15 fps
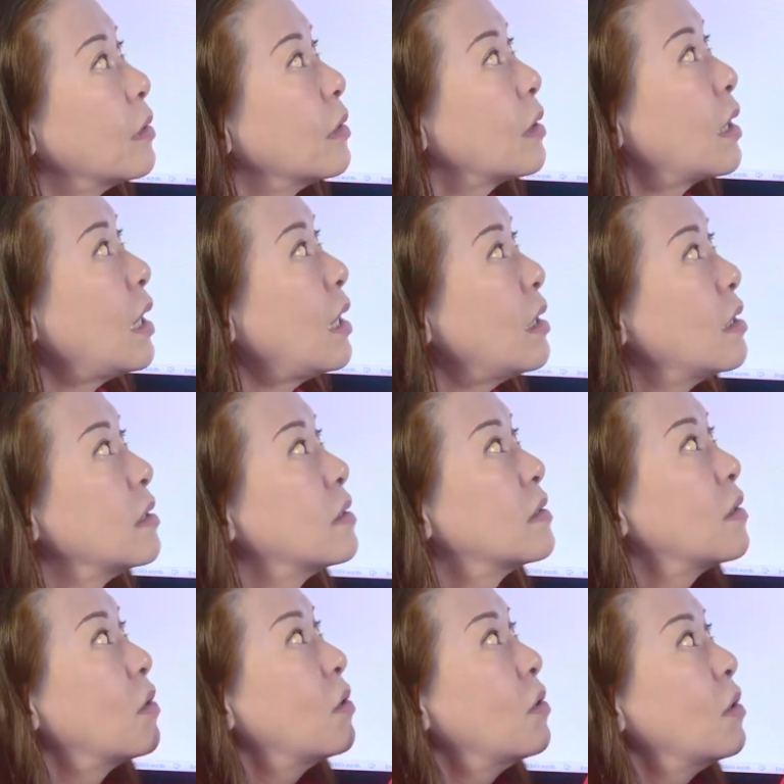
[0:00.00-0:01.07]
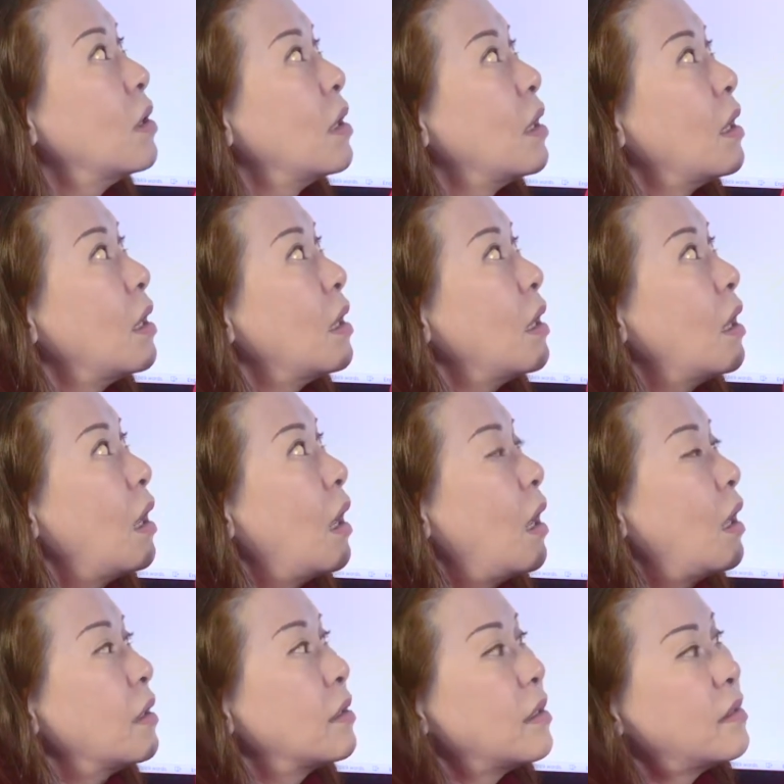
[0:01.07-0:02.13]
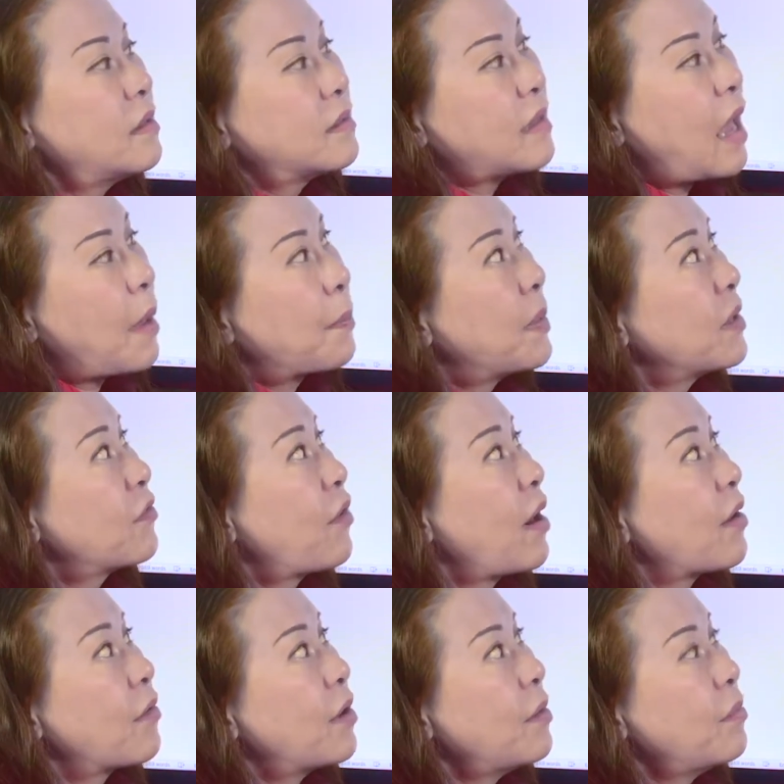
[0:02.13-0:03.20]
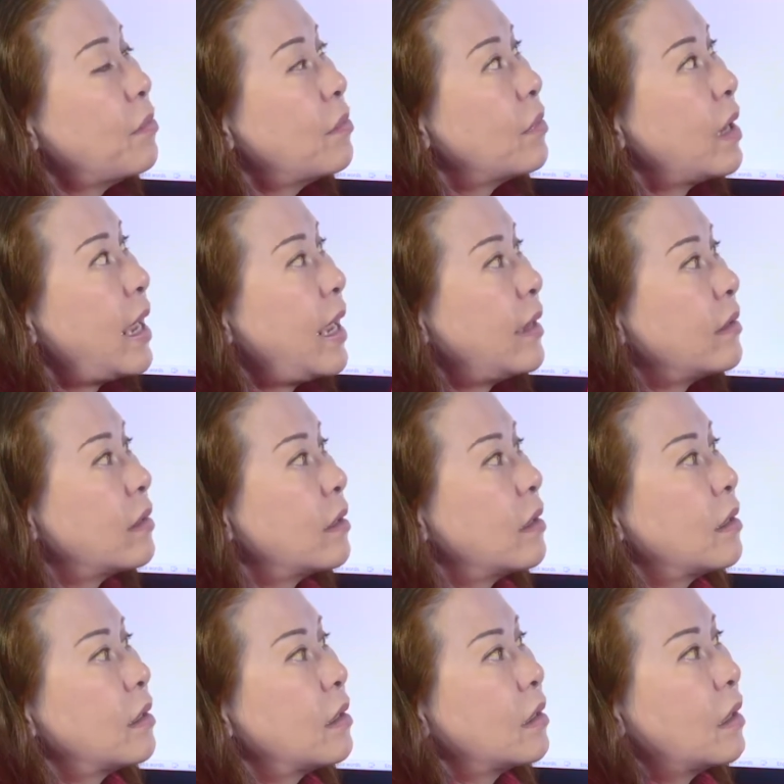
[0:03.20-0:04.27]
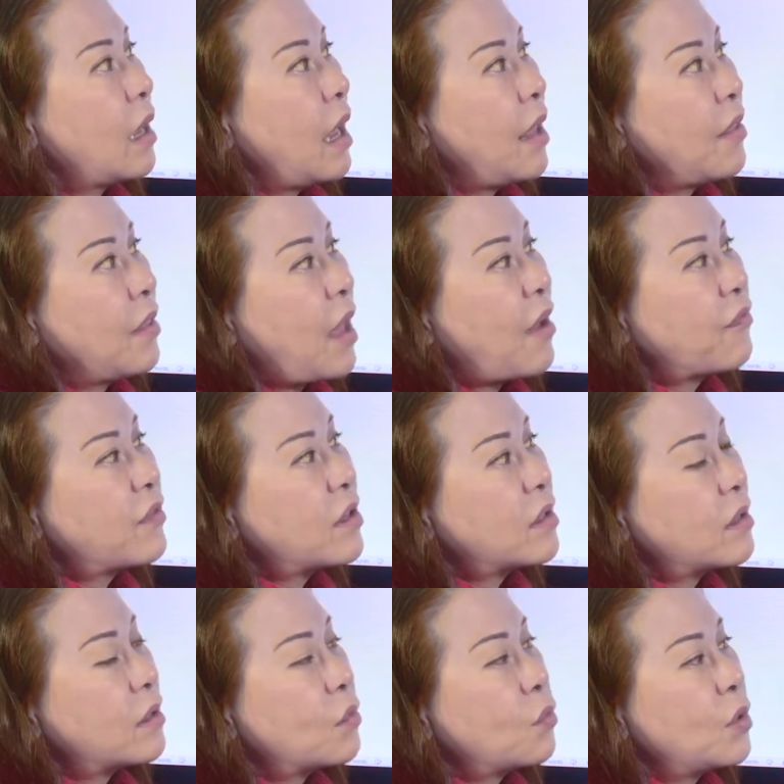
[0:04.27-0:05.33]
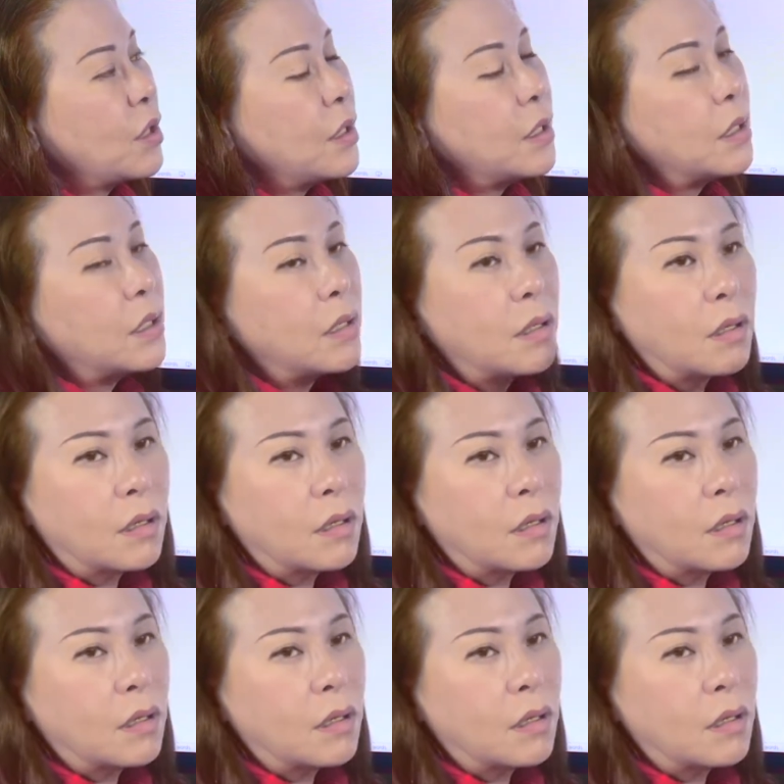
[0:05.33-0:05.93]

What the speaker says: Okay, so this is the upper trigram 8, and after we